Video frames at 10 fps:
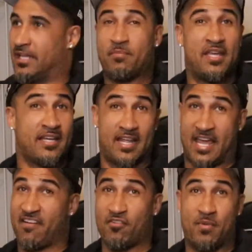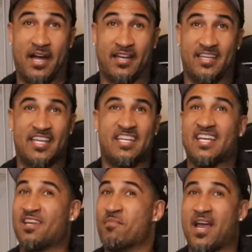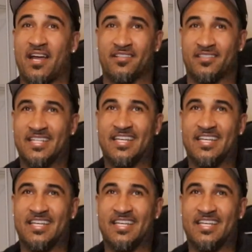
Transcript: they beating everybody. It didn't matter.